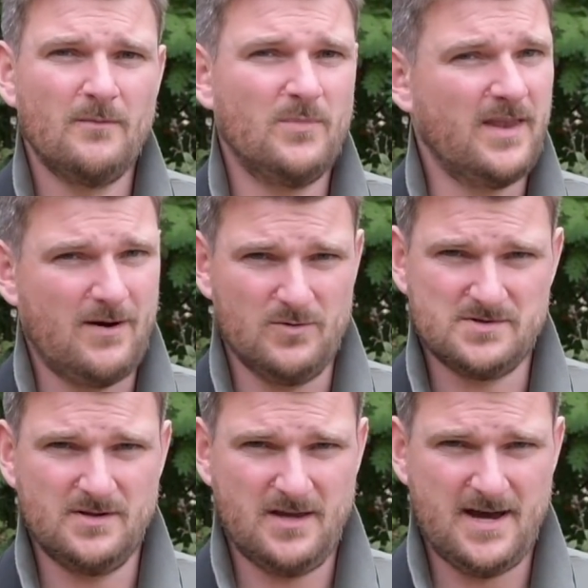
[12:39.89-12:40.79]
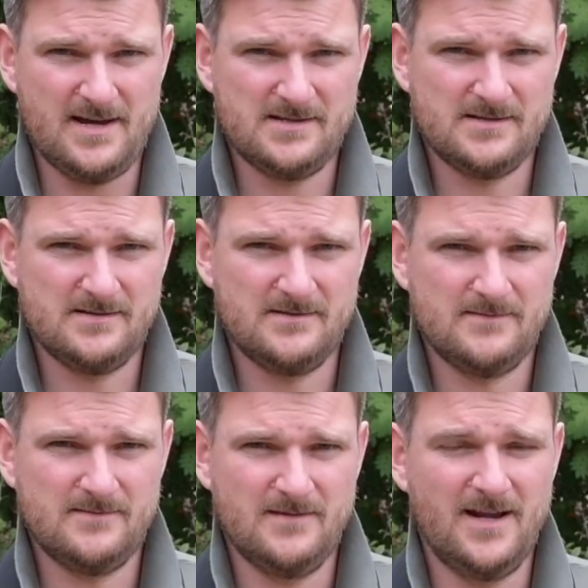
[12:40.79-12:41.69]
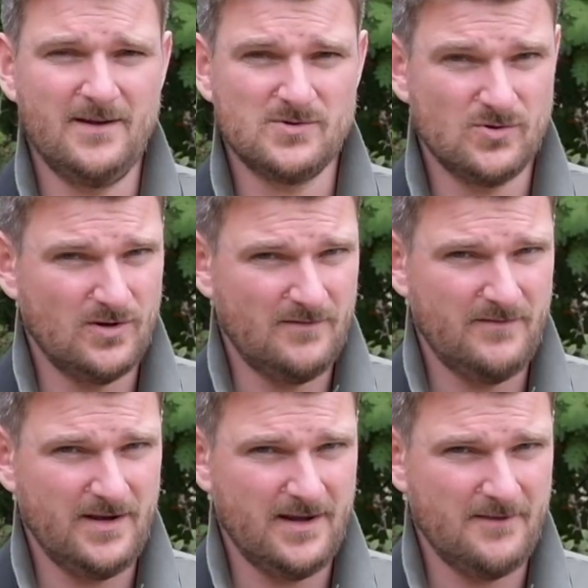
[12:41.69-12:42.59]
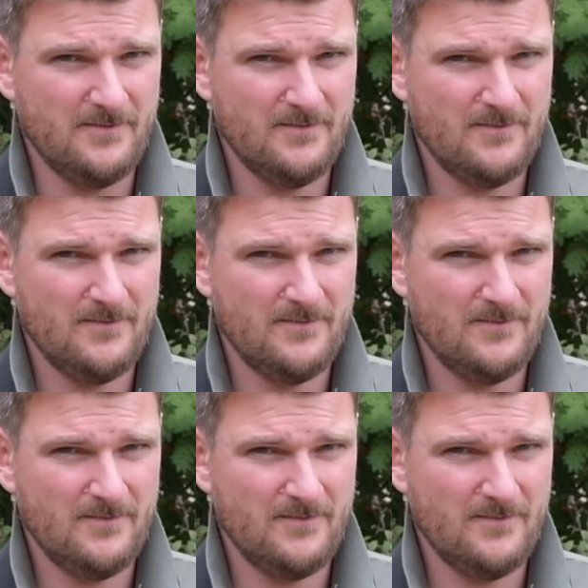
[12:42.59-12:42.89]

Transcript: but that wasn't the case, and it was all on video.